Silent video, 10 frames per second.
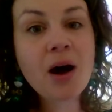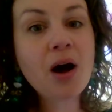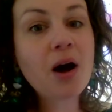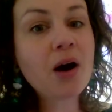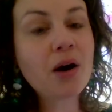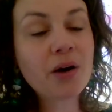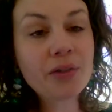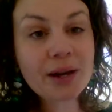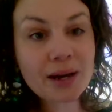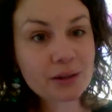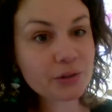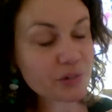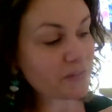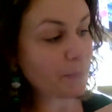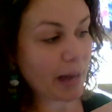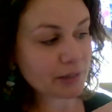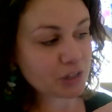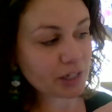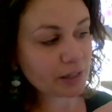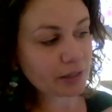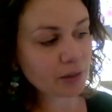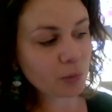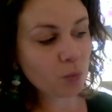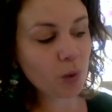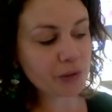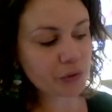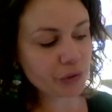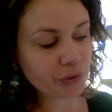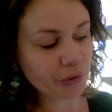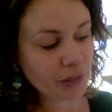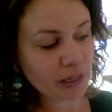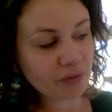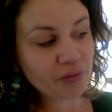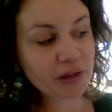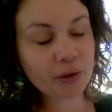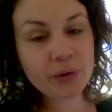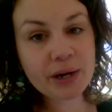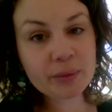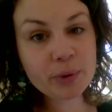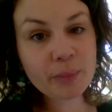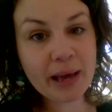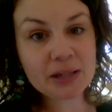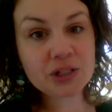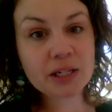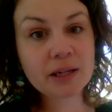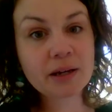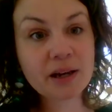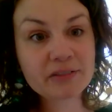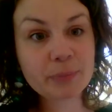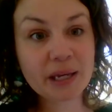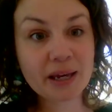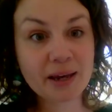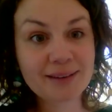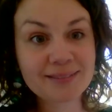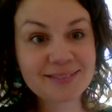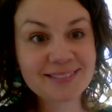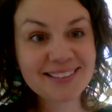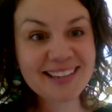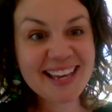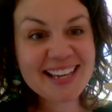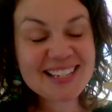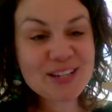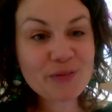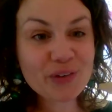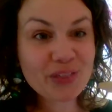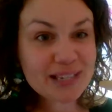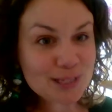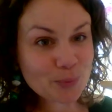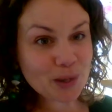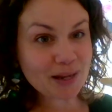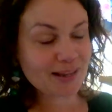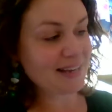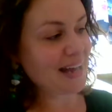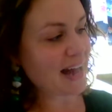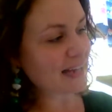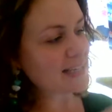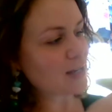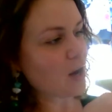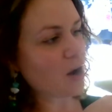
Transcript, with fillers: All the colors of magic, wonder, the incredible magic of being. So for this one, I saw